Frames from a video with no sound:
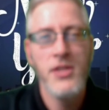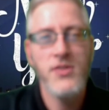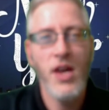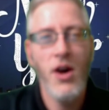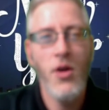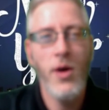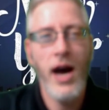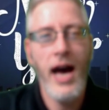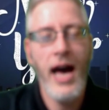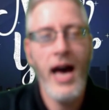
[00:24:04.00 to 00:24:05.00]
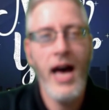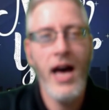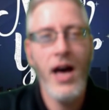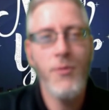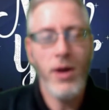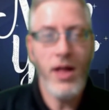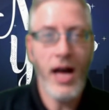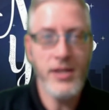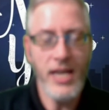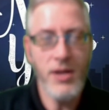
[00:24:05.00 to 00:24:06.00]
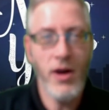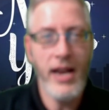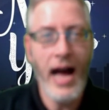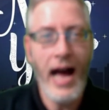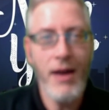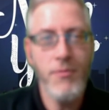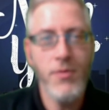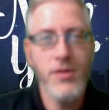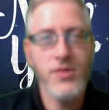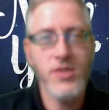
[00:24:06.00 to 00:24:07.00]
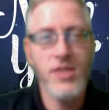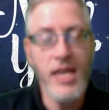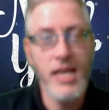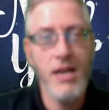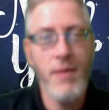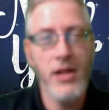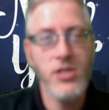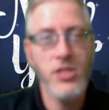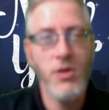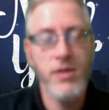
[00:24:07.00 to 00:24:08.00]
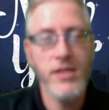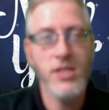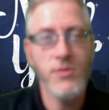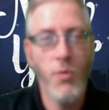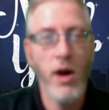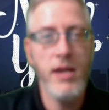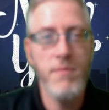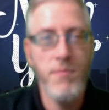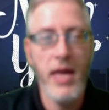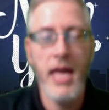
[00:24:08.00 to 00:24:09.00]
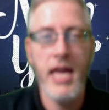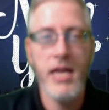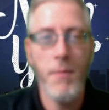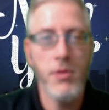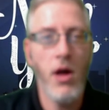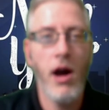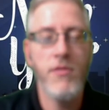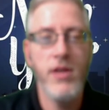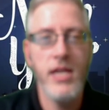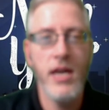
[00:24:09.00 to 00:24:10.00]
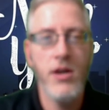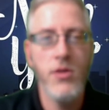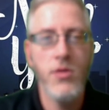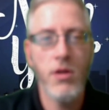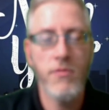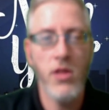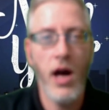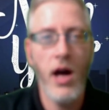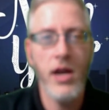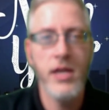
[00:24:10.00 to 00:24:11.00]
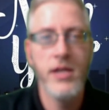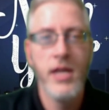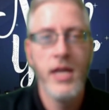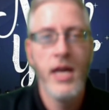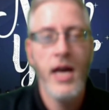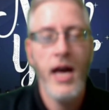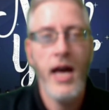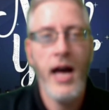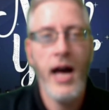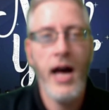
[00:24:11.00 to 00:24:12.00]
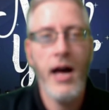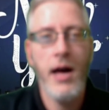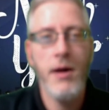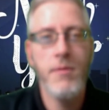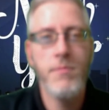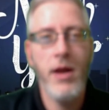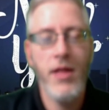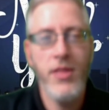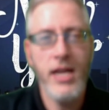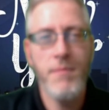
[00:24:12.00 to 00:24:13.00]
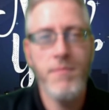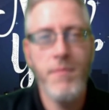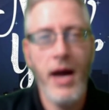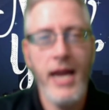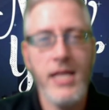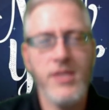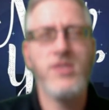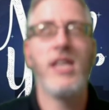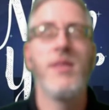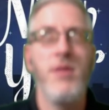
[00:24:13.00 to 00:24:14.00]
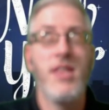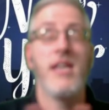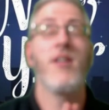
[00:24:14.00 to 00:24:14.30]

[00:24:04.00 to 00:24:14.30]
So, well, I'll tell you what. I was thinking about just doing this as one big blog video or vlog. But I think I might. Let's see. Let me think.